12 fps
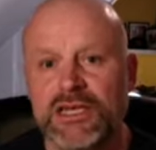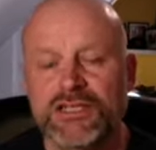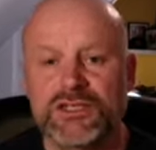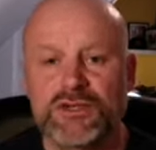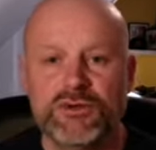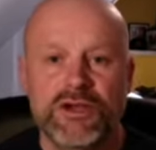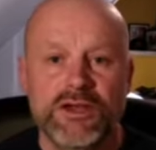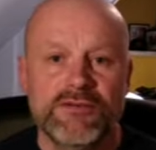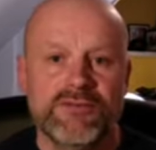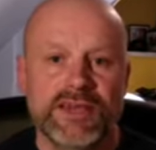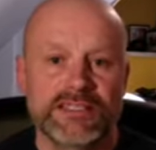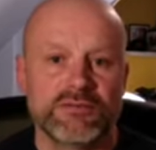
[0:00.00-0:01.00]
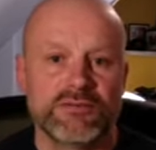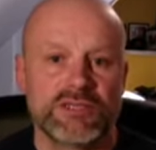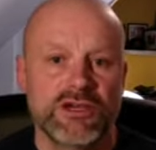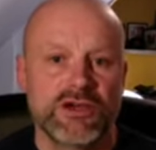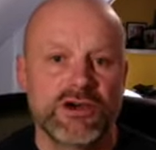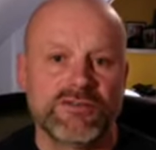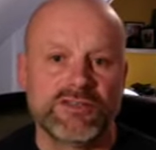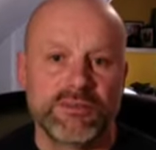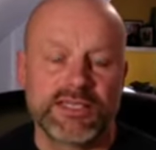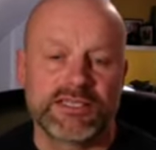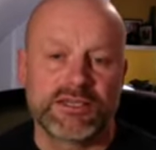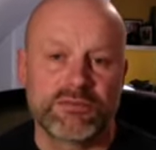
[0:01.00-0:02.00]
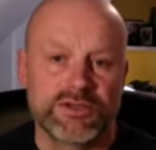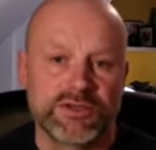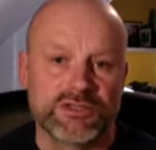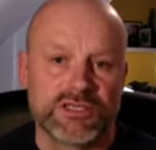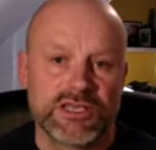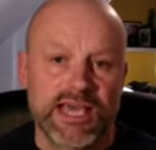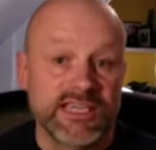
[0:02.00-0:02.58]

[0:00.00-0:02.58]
to victims of domestic abuse